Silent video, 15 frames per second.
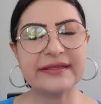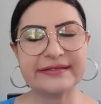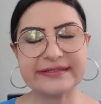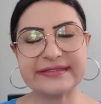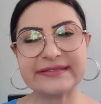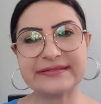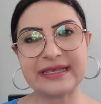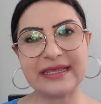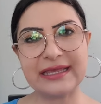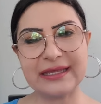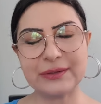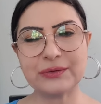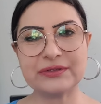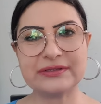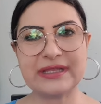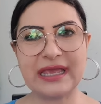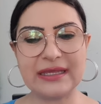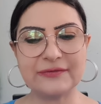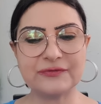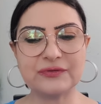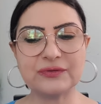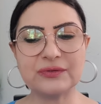This is a good
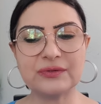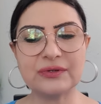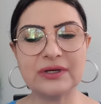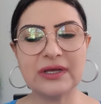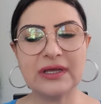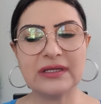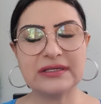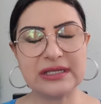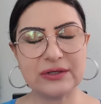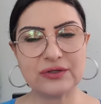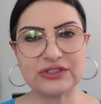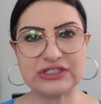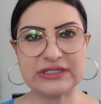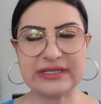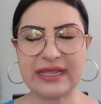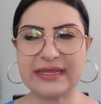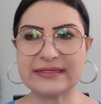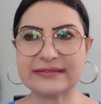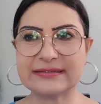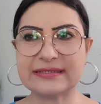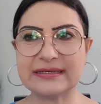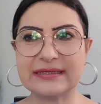day to
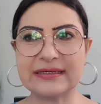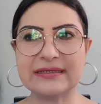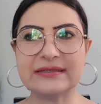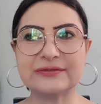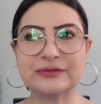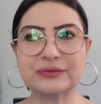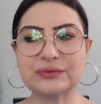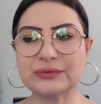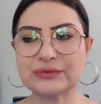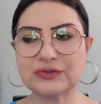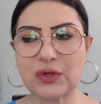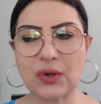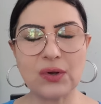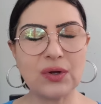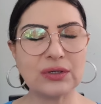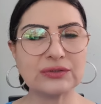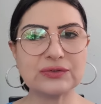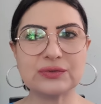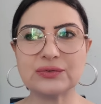negotiate, to talk,